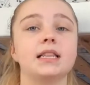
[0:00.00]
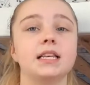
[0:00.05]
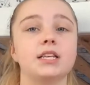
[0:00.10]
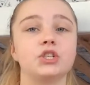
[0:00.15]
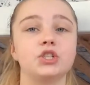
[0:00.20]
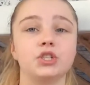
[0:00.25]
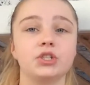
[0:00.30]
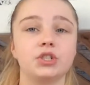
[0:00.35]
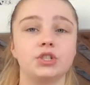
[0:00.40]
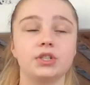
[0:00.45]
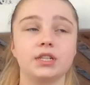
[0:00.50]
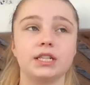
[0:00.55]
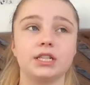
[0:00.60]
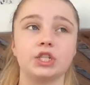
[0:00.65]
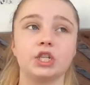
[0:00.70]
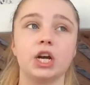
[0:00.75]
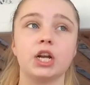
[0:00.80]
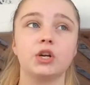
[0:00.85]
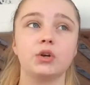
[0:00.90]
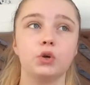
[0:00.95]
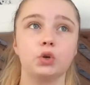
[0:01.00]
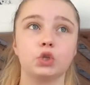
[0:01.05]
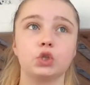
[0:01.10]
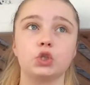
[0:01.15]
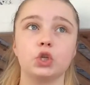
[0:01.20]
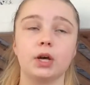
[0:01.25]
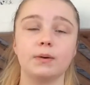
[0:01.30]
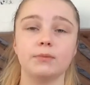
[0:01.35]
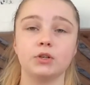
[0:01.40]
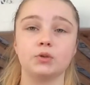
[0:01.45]
this channel
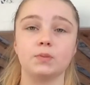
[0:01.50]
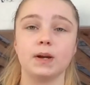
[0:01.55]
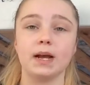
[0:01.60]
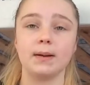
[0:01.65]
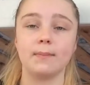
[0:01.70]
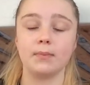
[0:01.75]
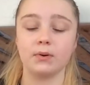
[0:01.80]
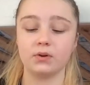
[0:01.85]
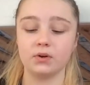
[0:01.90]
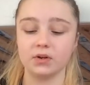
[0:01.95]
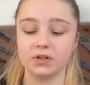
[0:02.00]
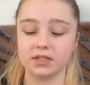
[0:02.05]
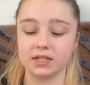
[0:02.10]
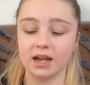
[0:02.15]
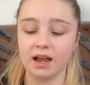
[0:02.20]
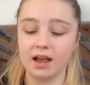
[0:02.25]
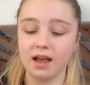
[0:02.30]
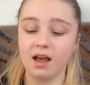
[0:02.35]
so much better, because